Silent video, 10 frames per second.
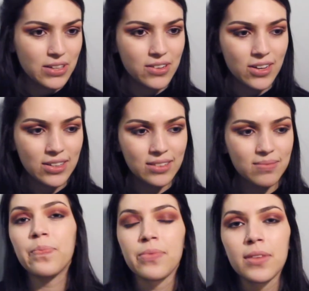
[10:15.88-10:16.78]
do you call it?
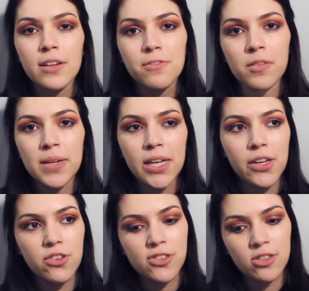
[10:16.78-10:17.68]
For me,
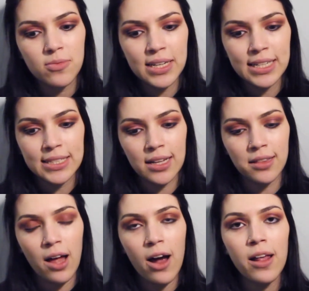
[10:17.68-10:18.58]
YouTube is a
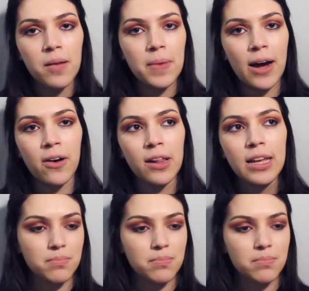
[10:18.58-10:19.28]
lot about